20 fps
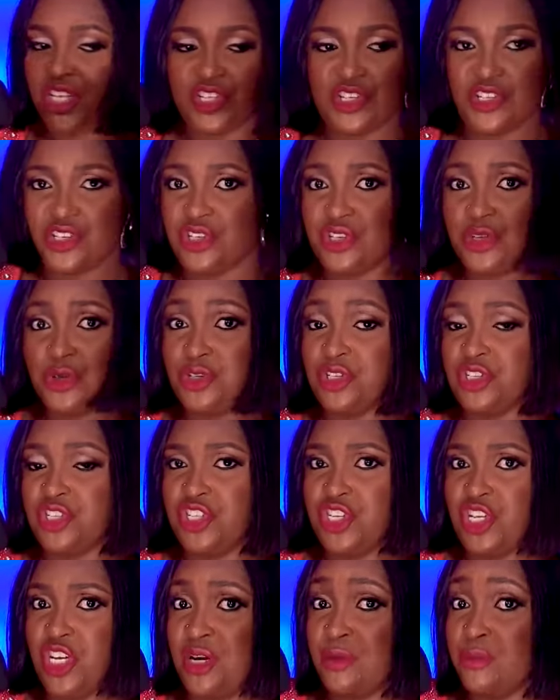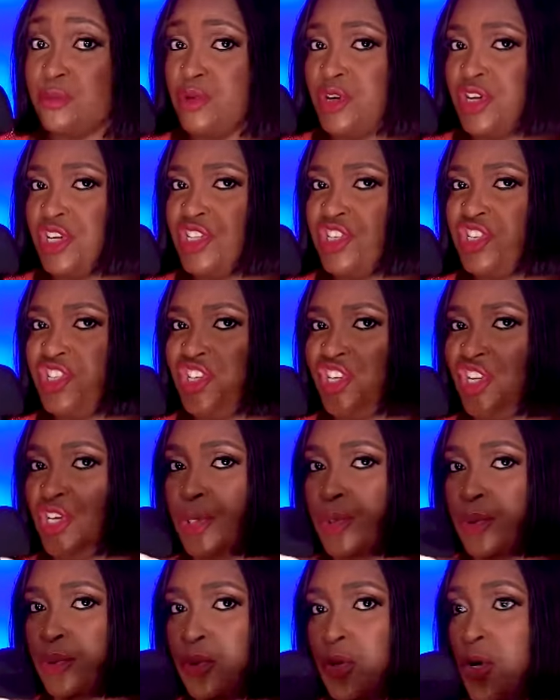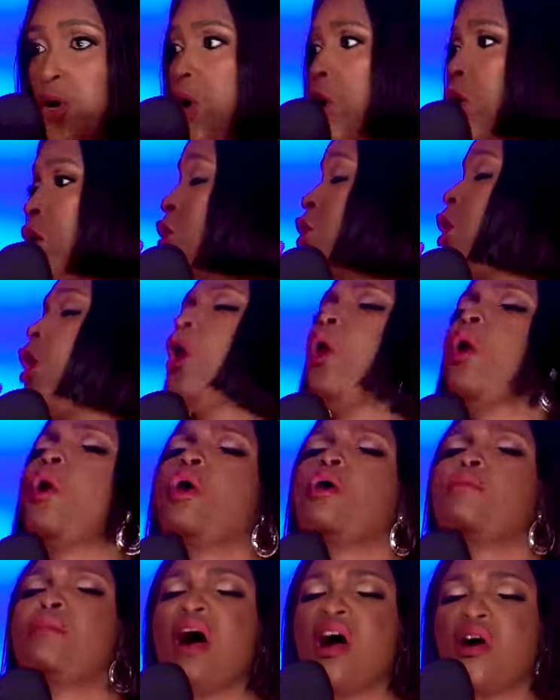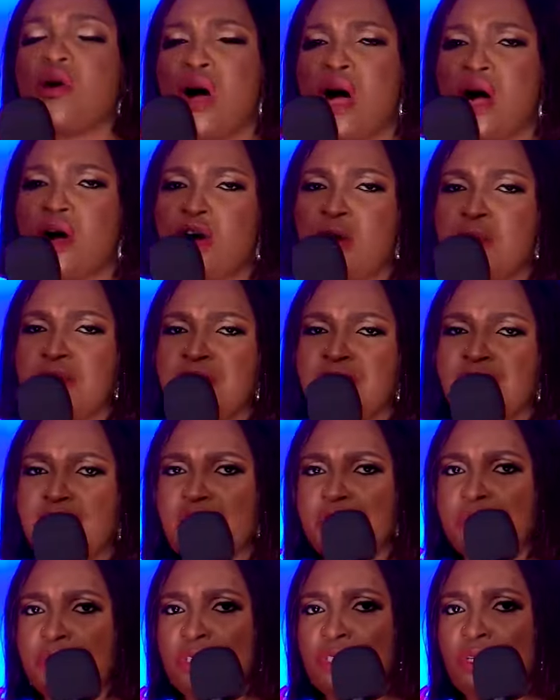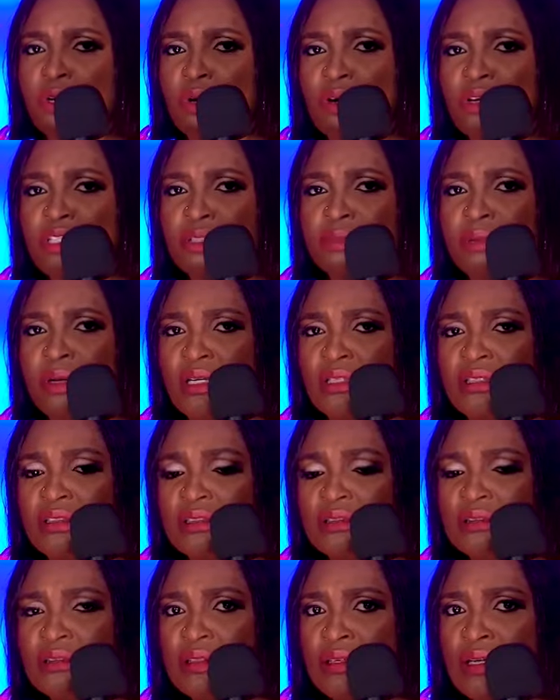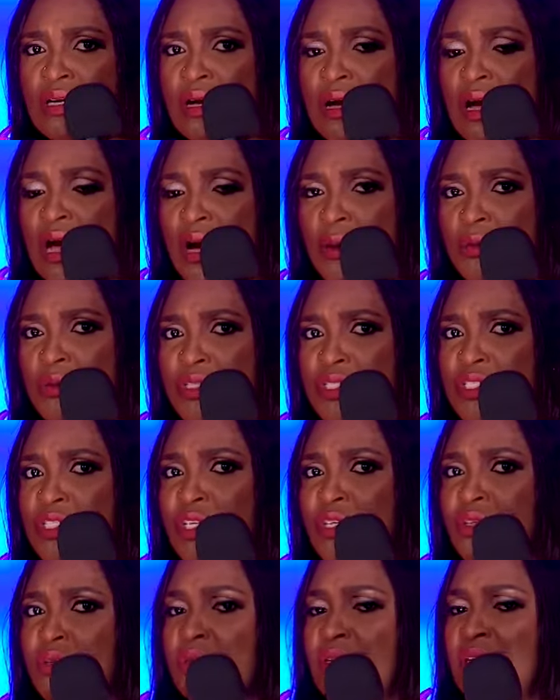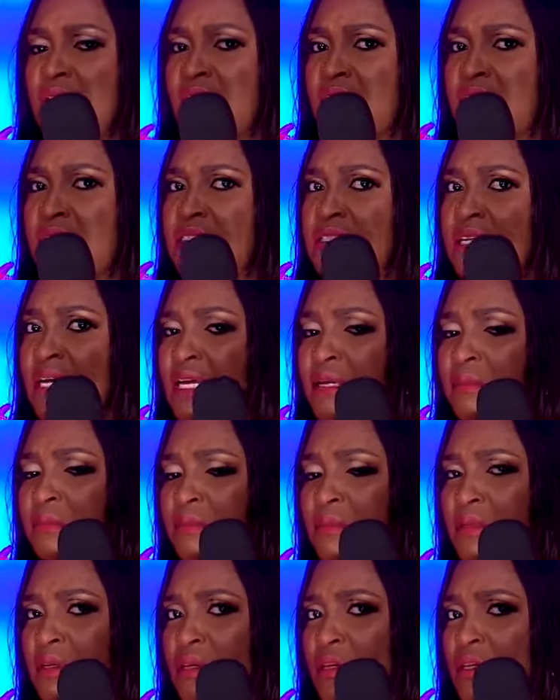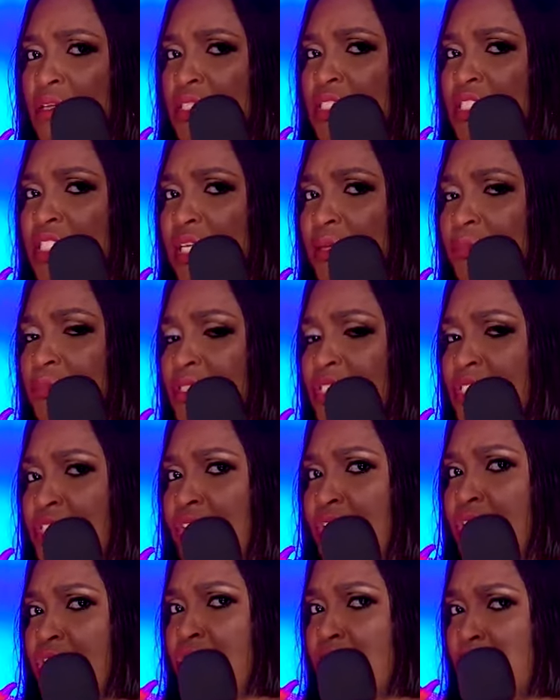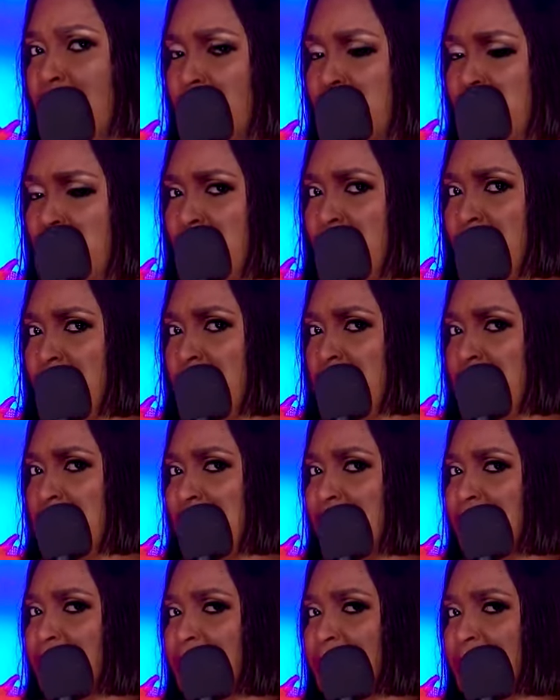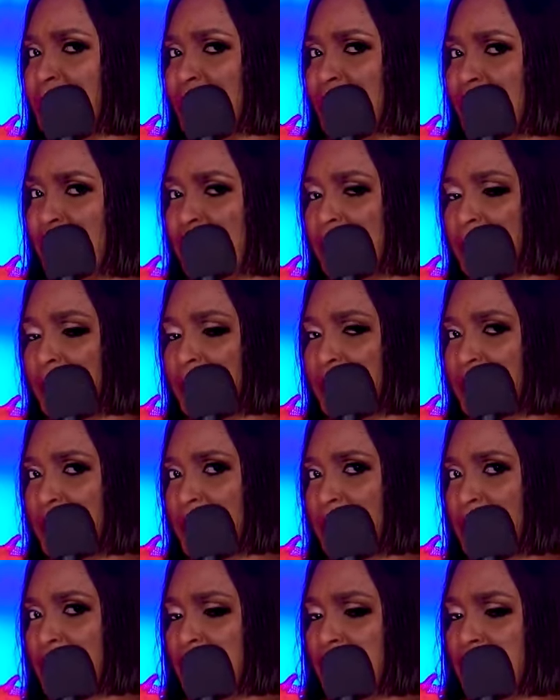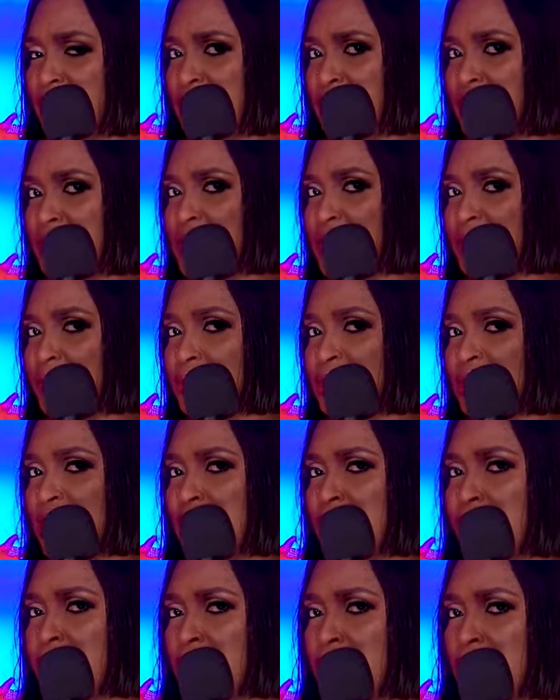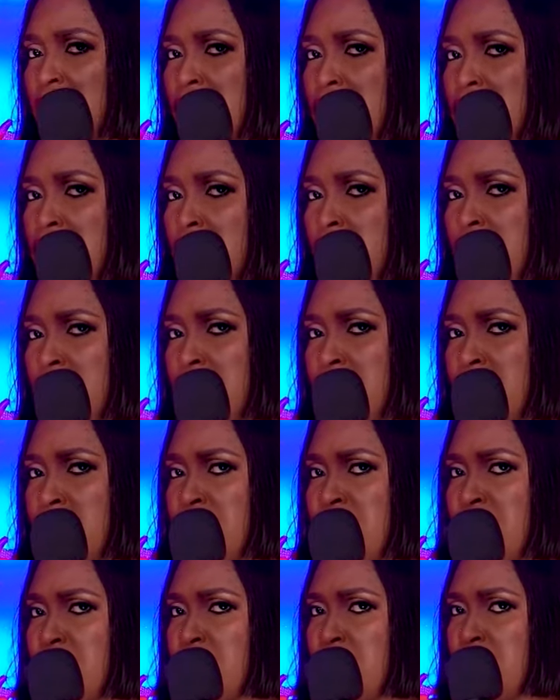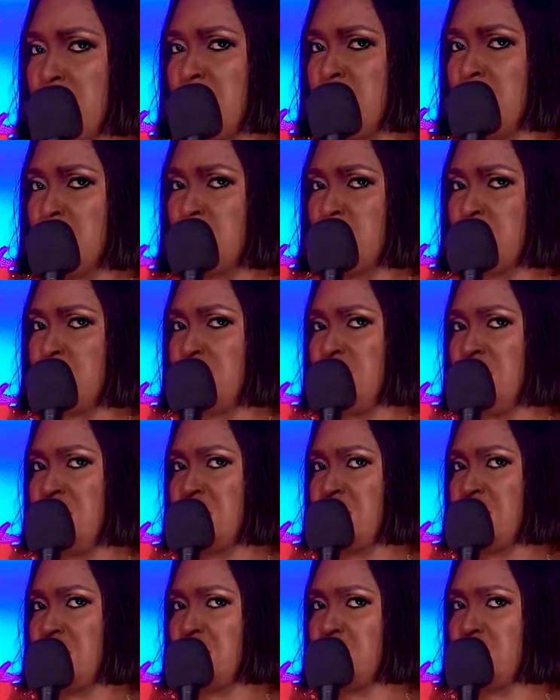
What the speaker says: Go home and go and communicate with your husband. I will see you next time. Same station, 10 p.m. The same time. We remember moments with blessings.